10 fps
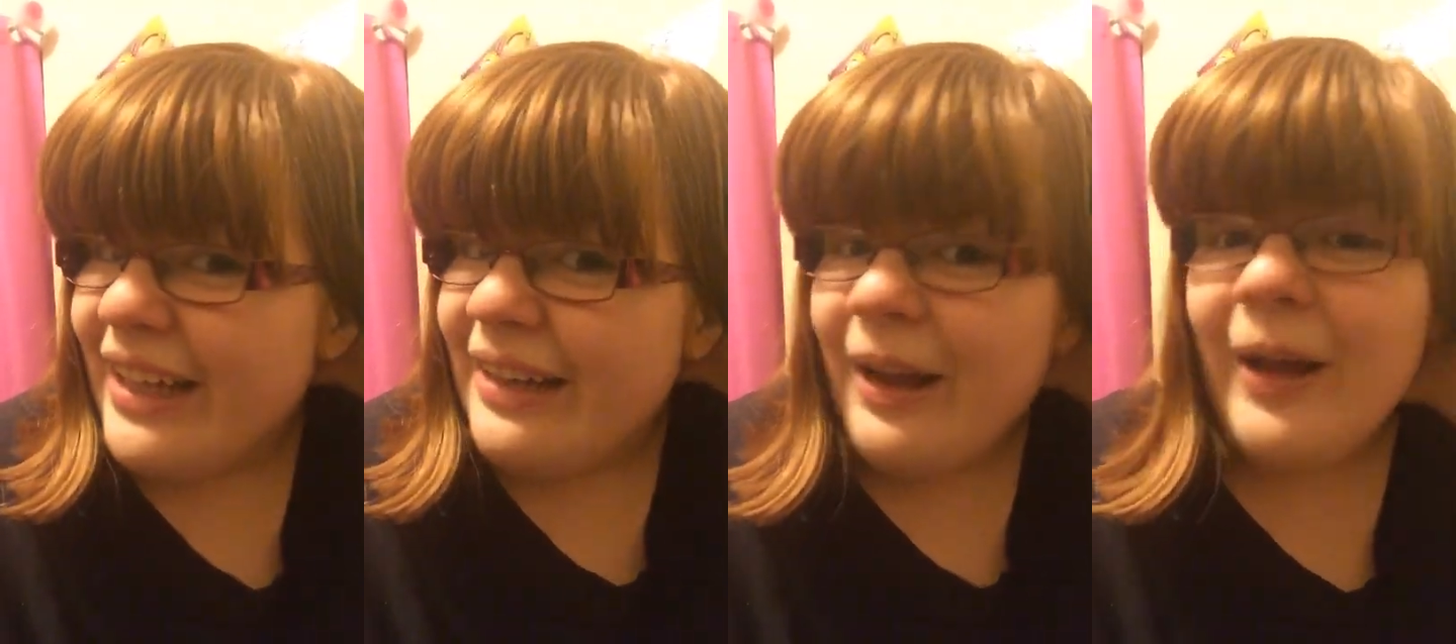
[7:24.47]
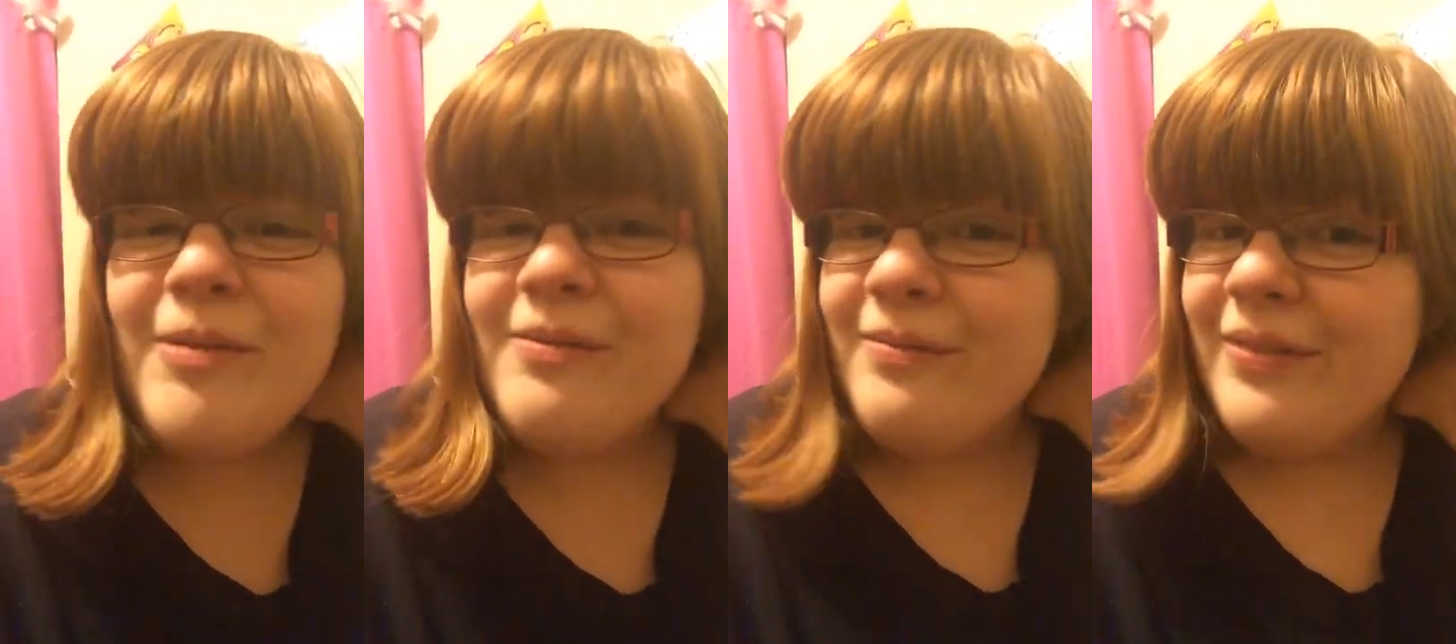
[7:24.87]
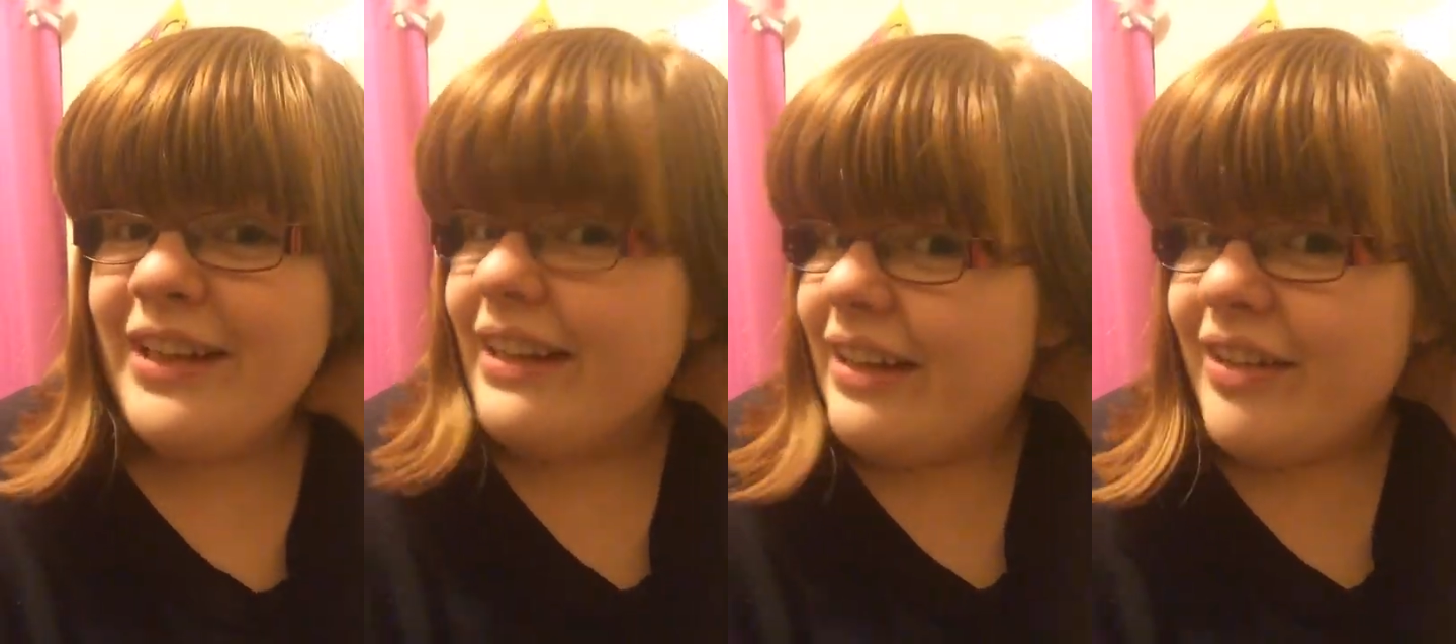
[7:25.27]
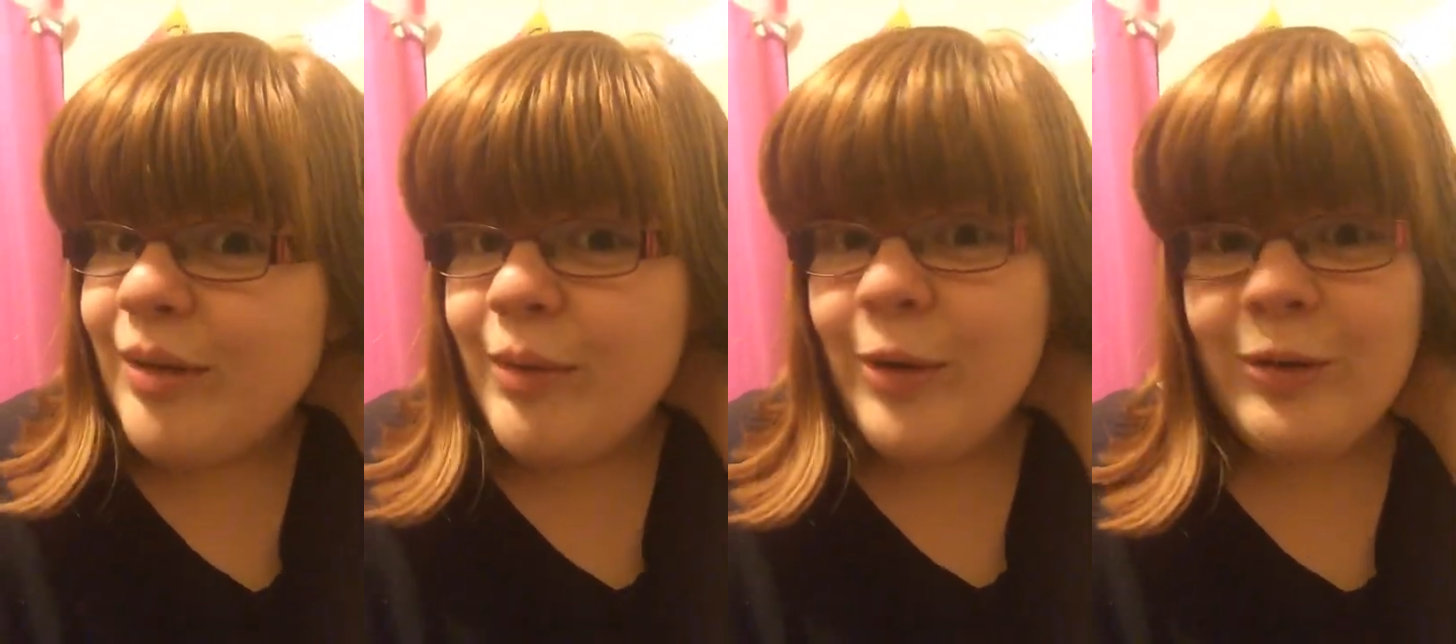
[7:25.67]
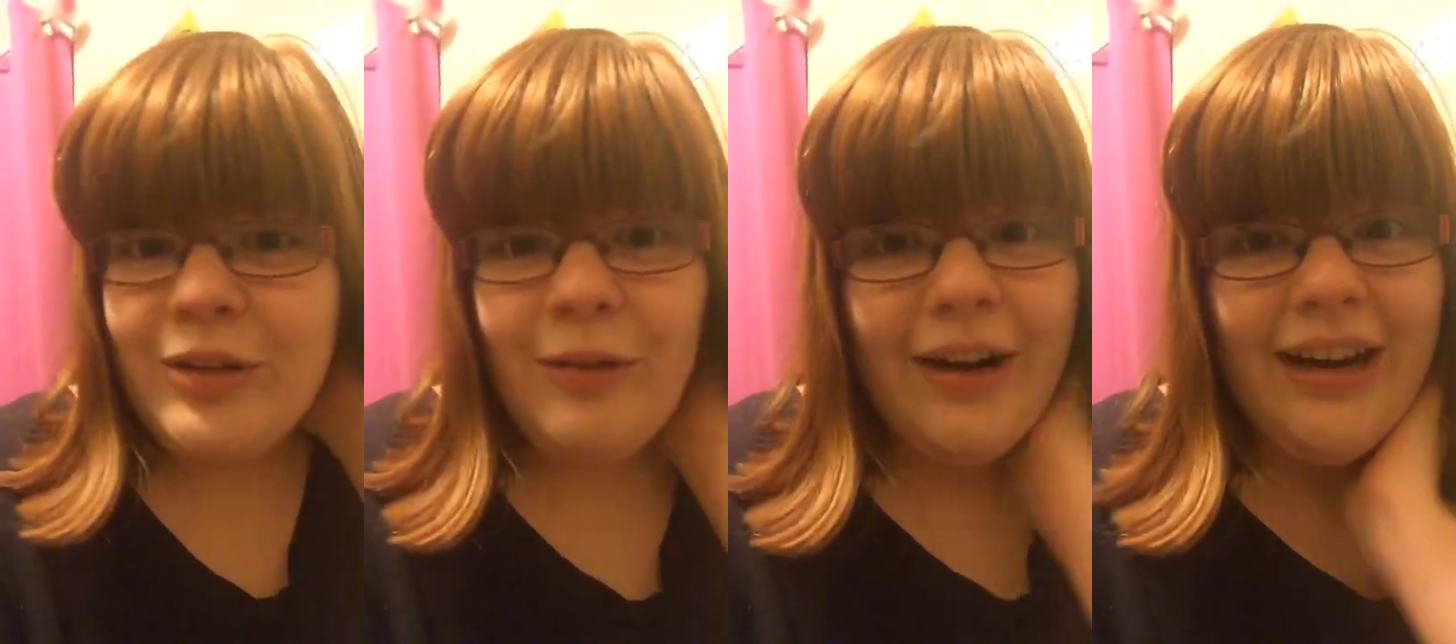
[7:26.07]
And I'm dealing with
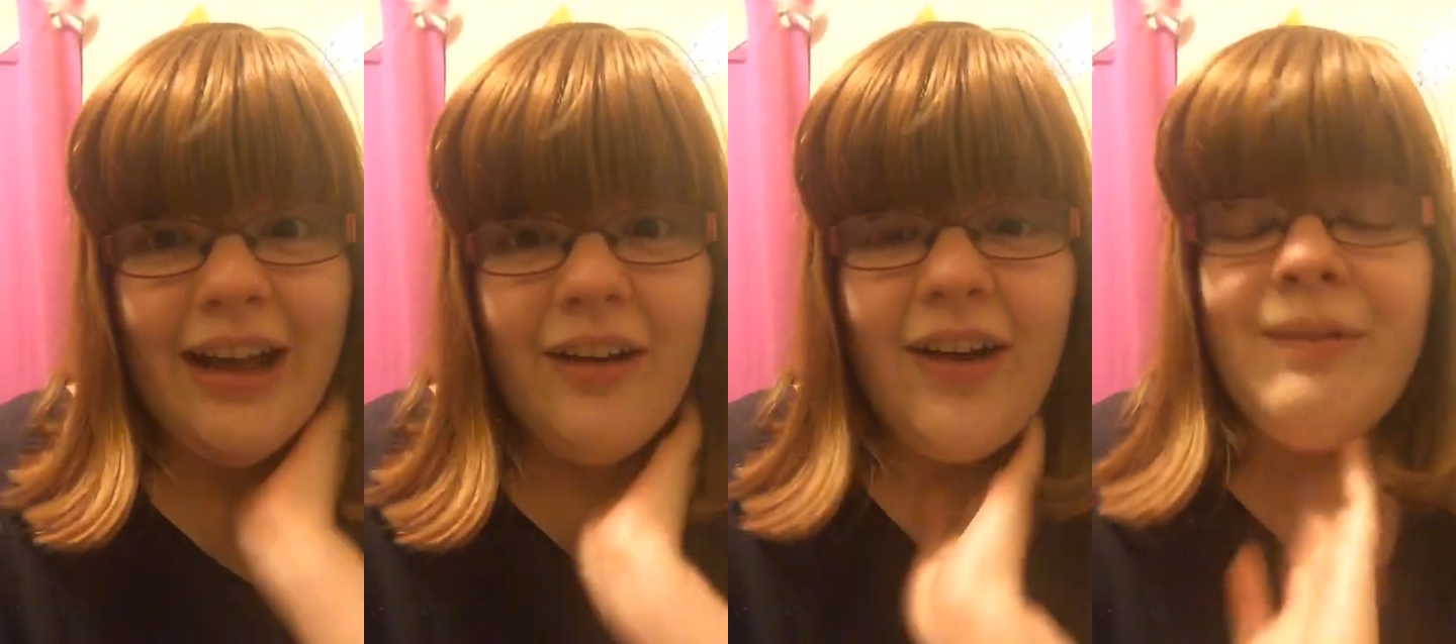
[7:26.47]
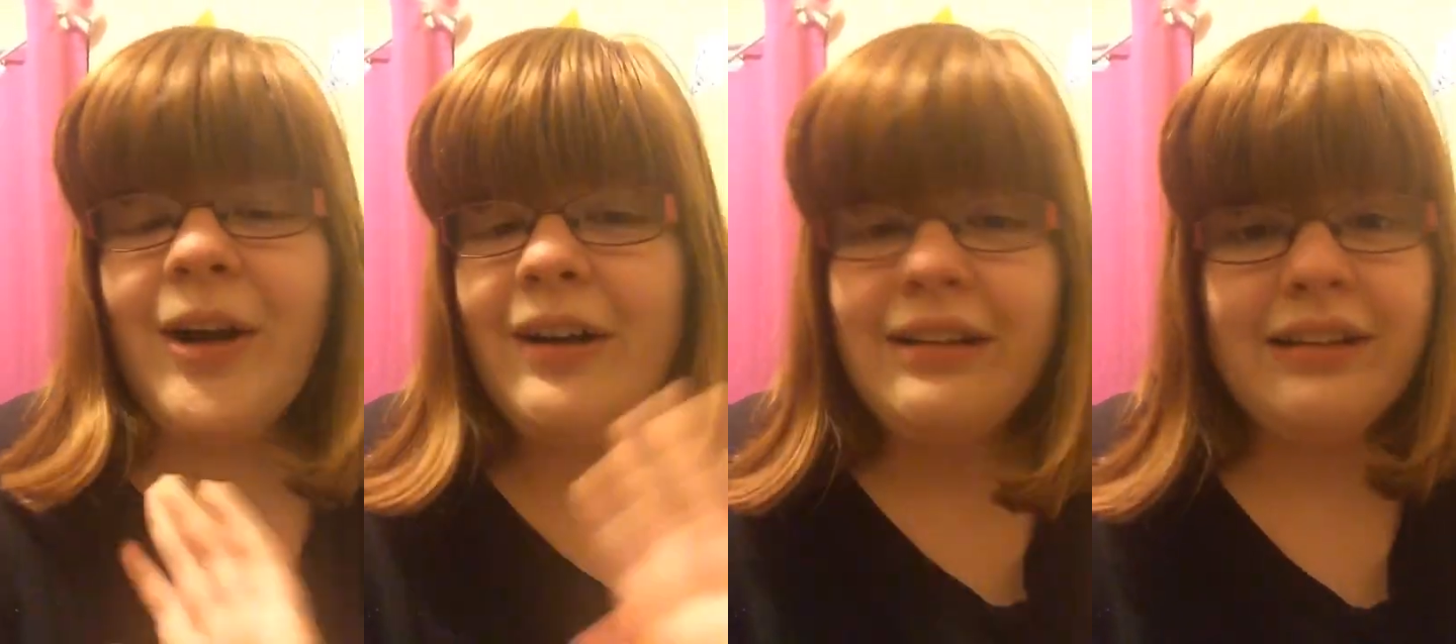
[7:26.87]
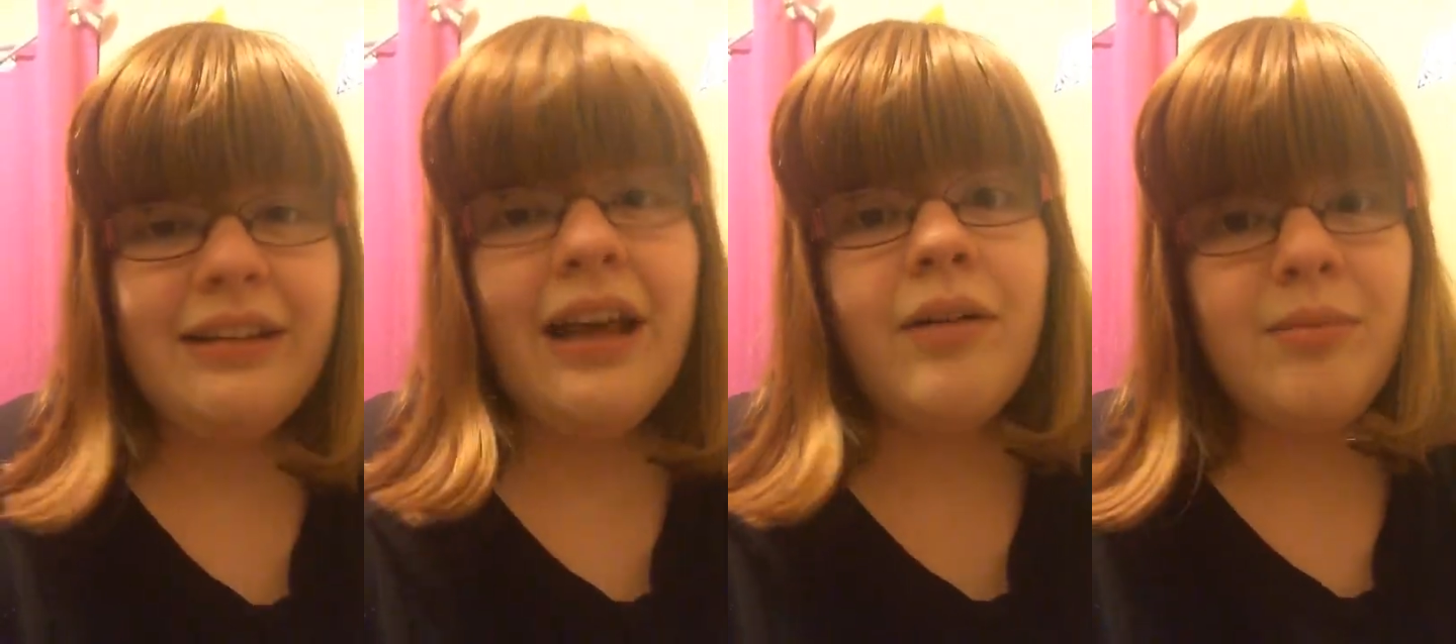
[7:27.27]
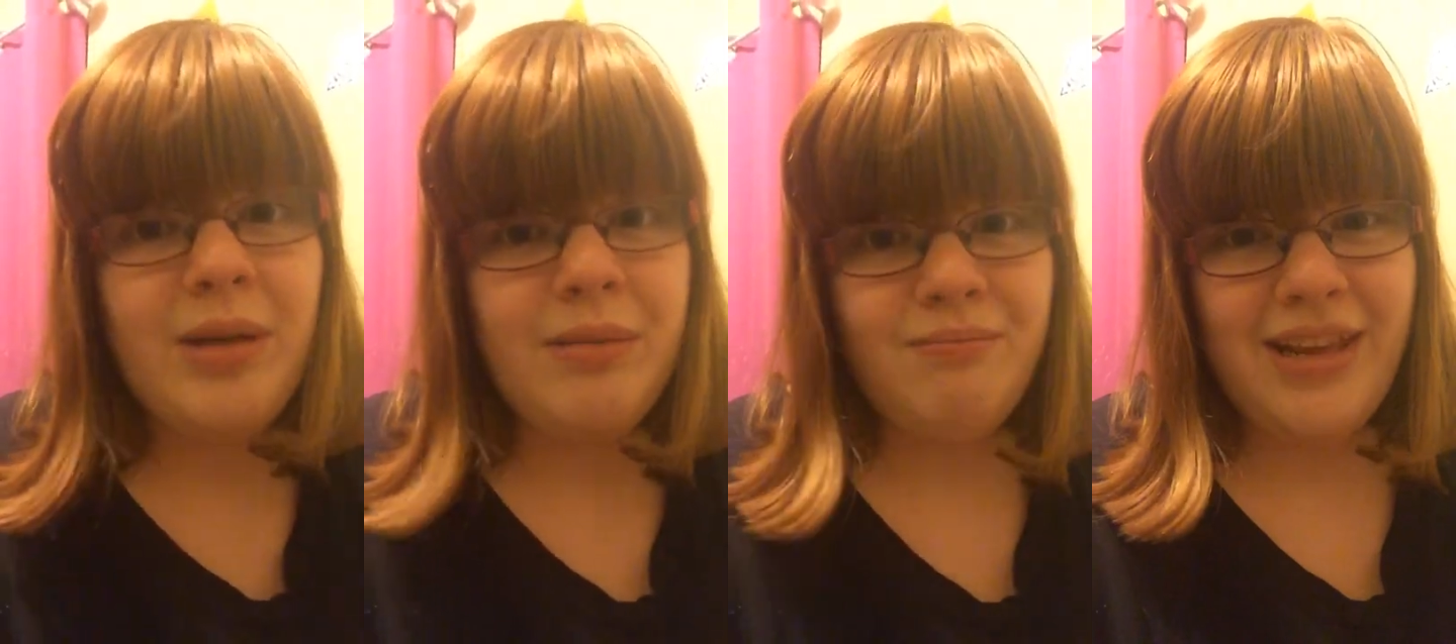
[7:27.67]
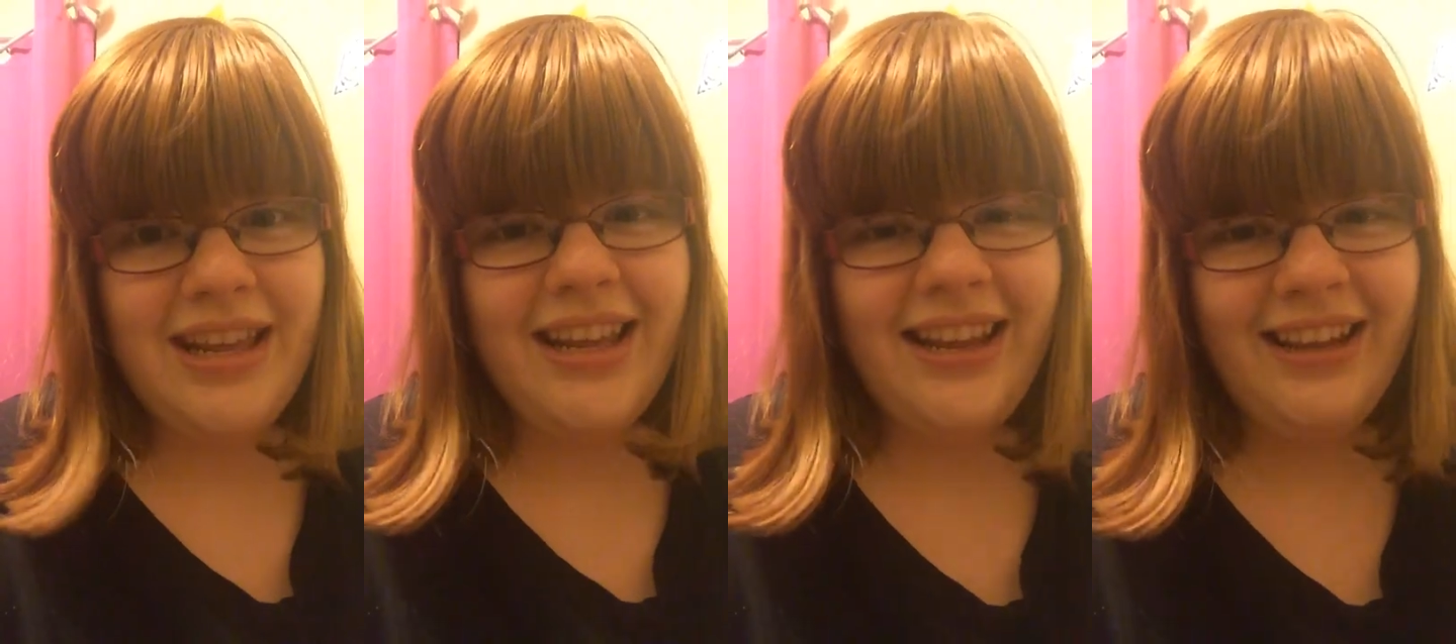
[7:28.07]
emotion right now. I mean honestly, that would be
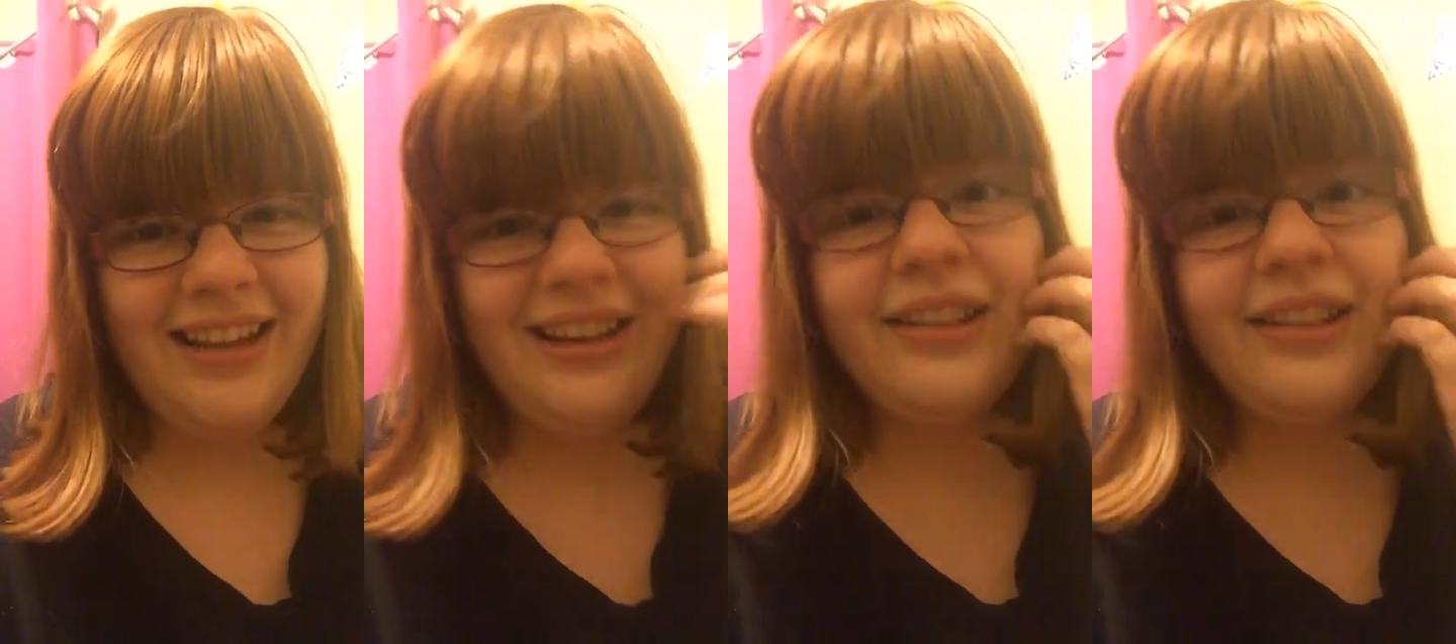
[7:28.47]
me.